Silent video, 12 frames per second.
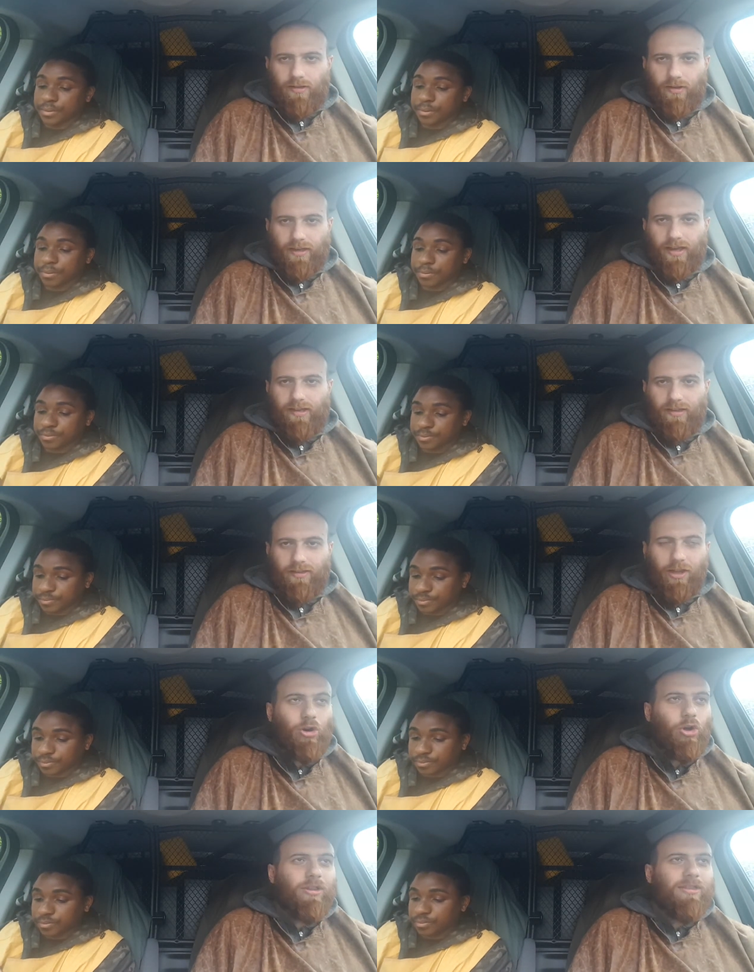Speaker 1: okay
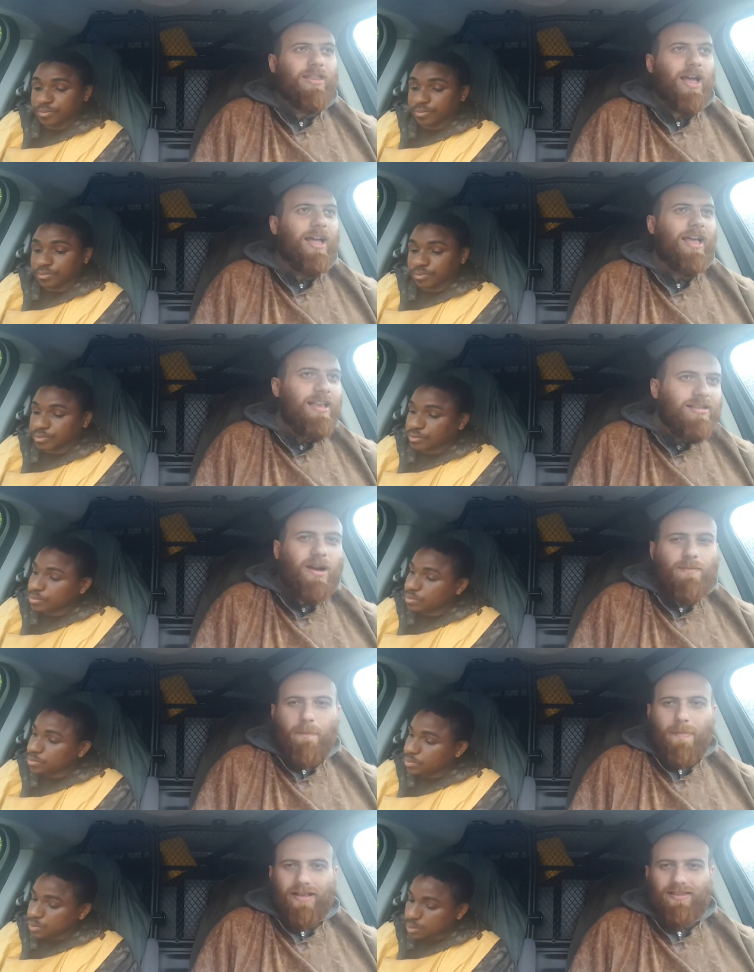the lord is
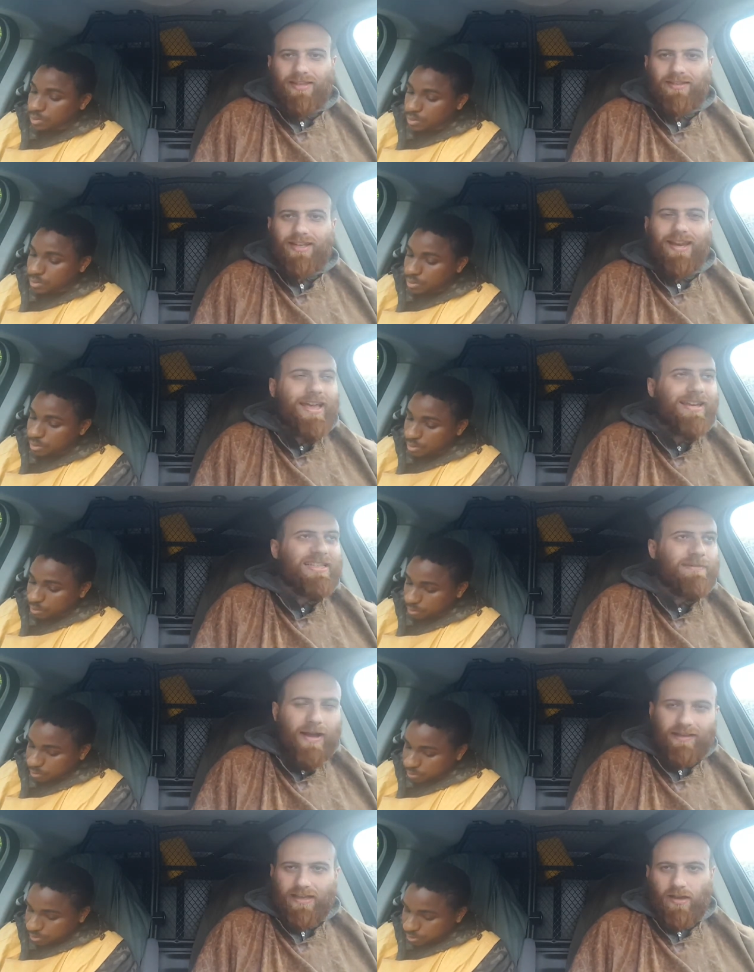coming back to, to lay the
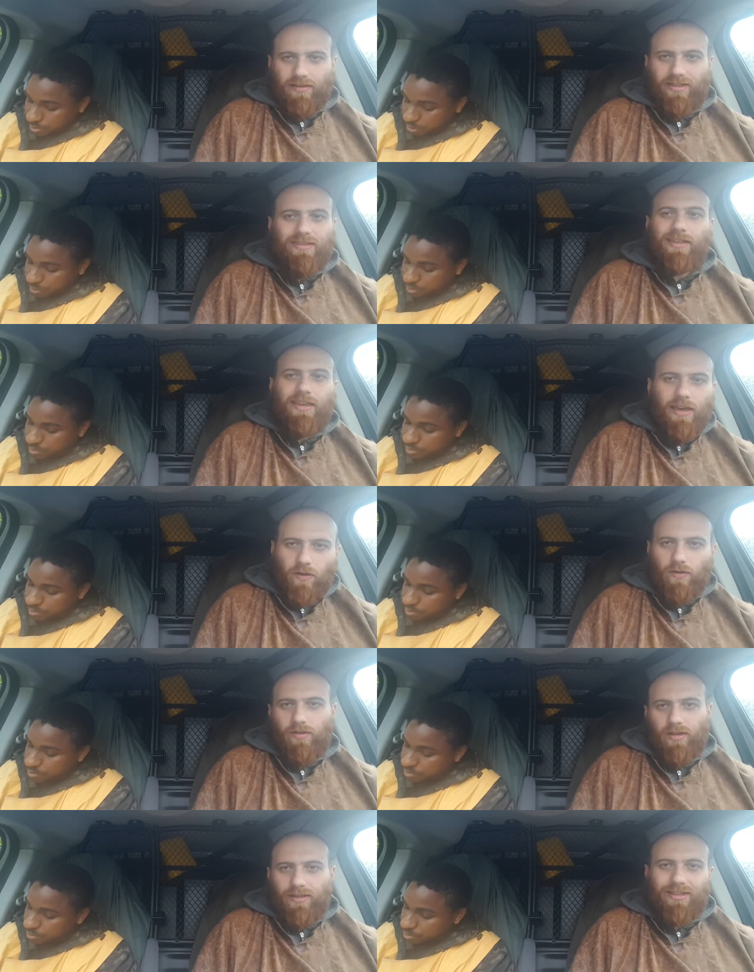smack down to, to
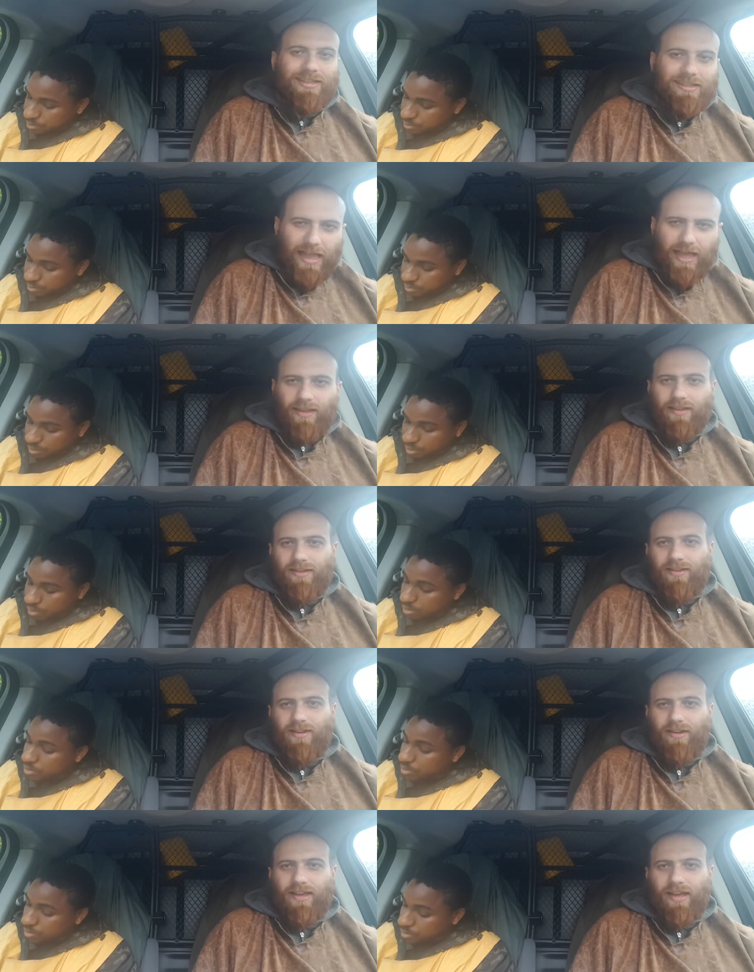kill to slay
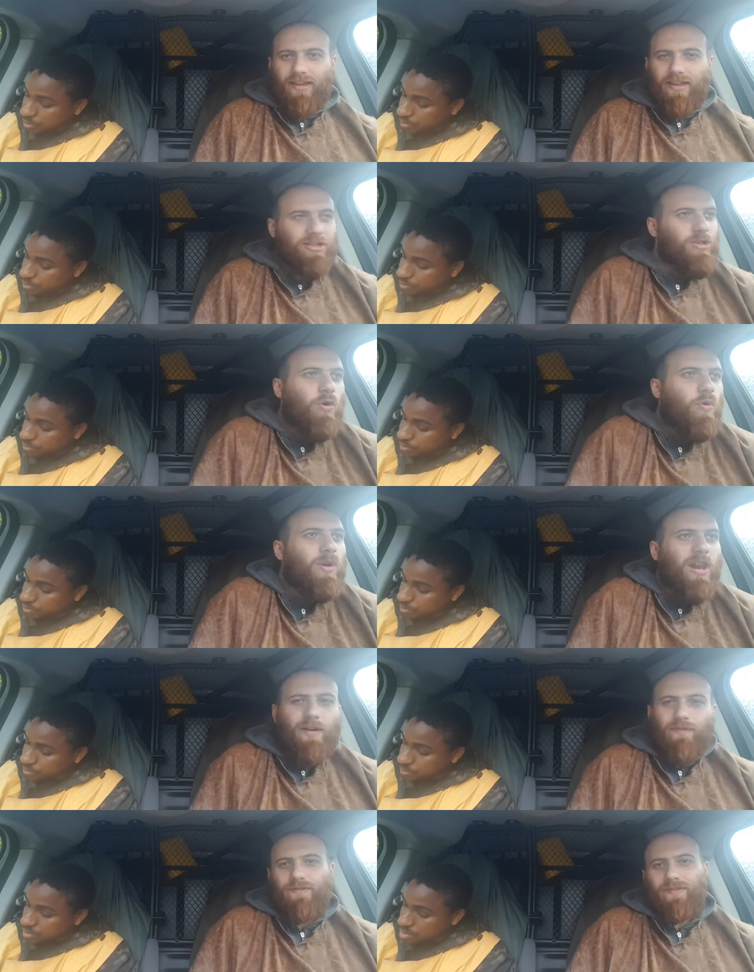okay it's not all
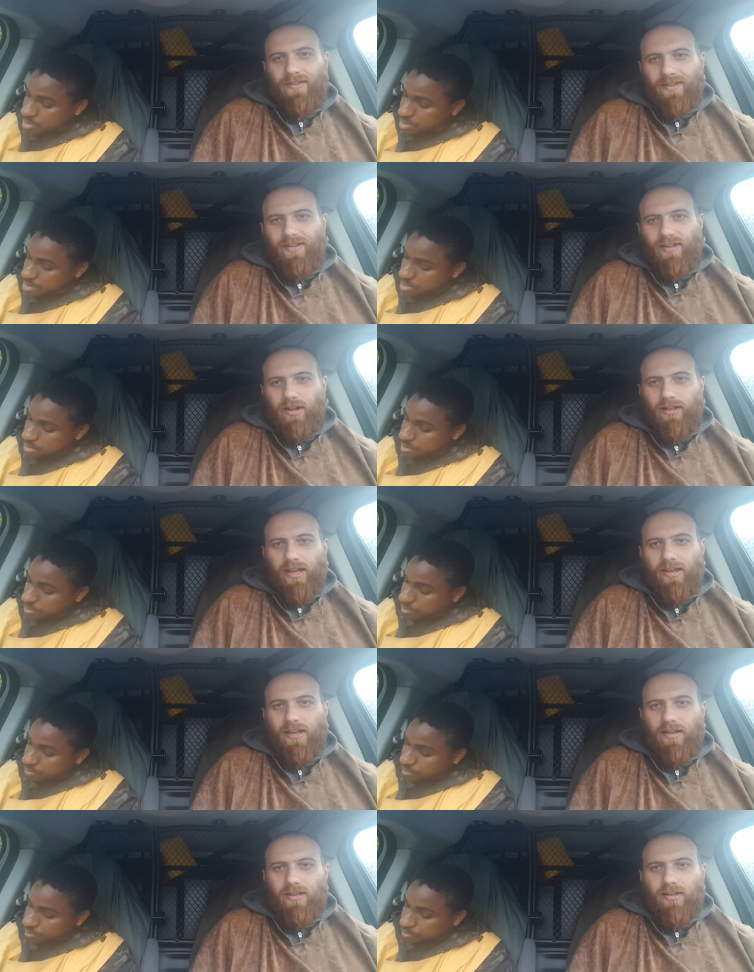love
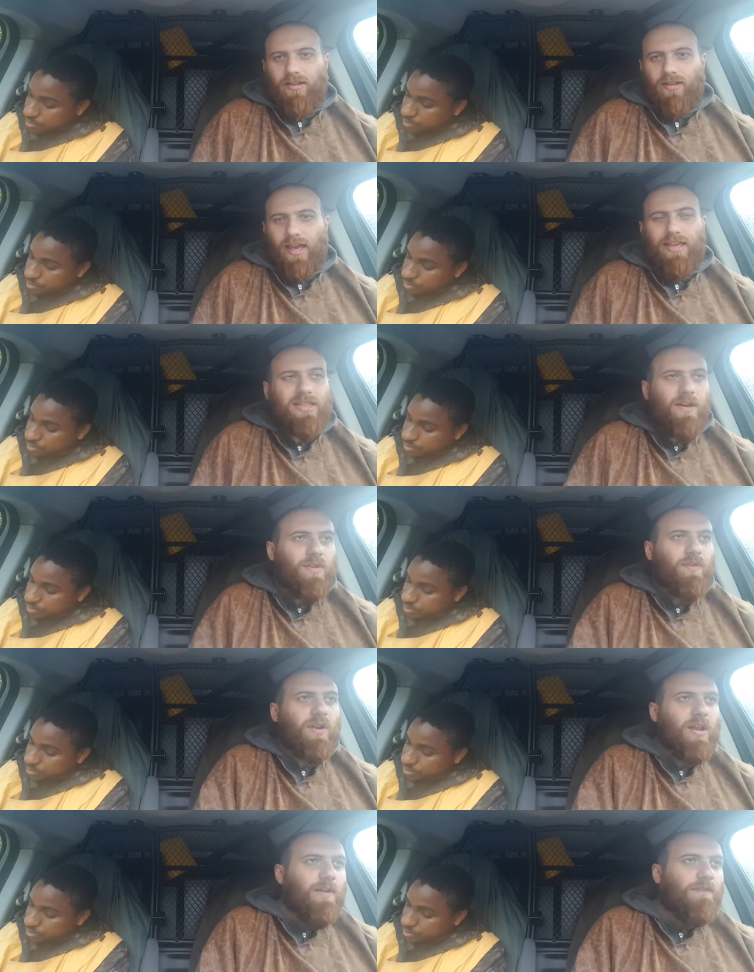okay his love
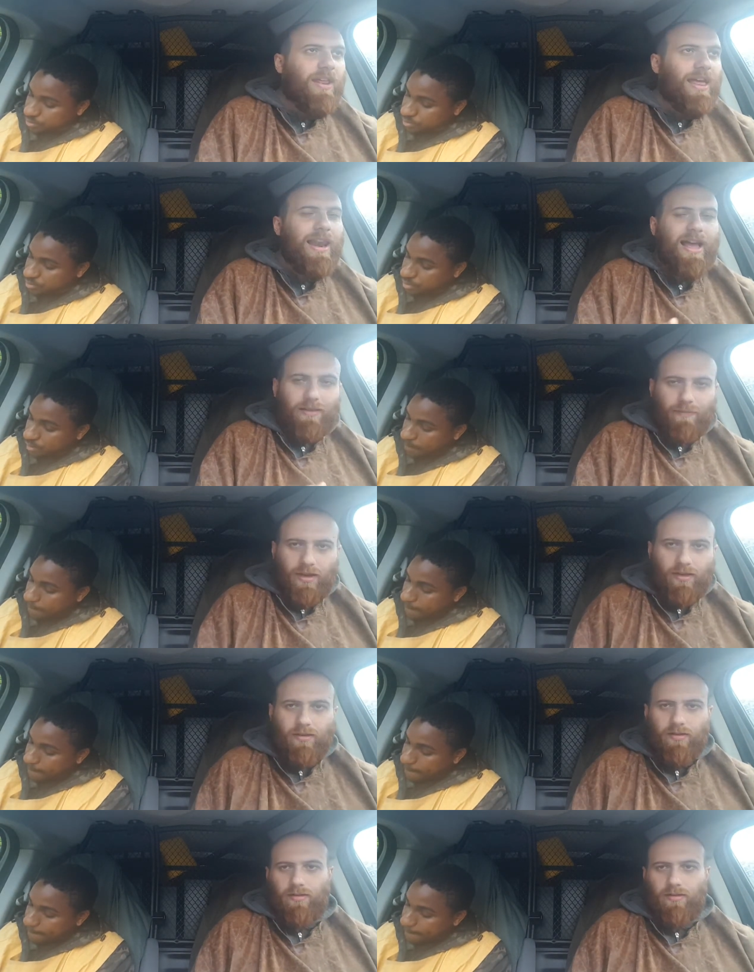is for the for the elect man